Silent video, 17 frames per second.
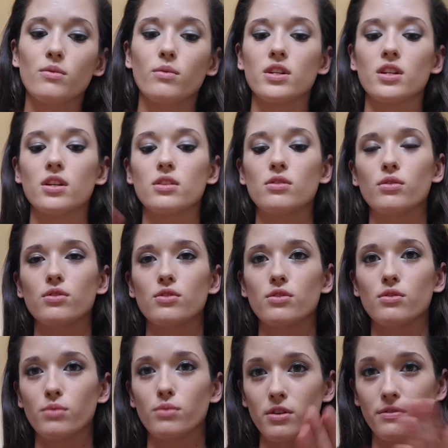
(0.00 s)
which I told
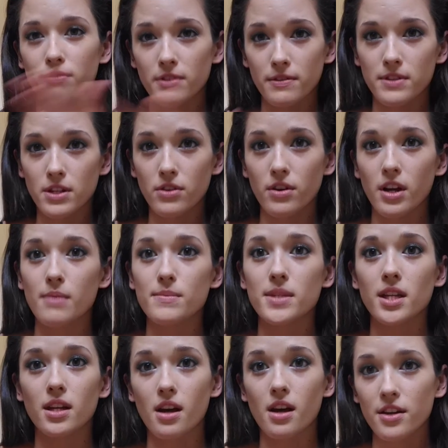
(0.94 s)
you were 50
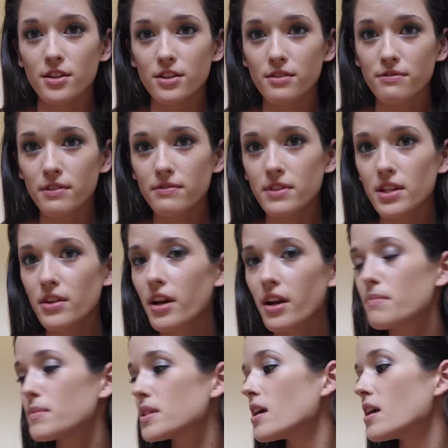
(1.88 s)
grams and 150
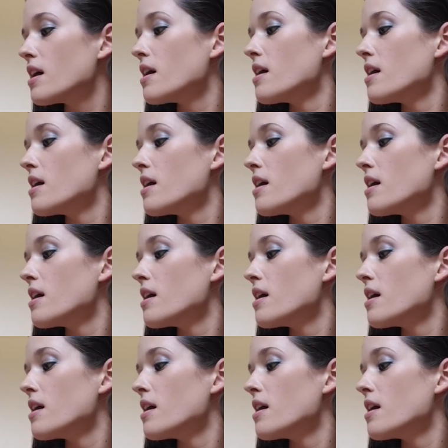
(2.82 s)
grams.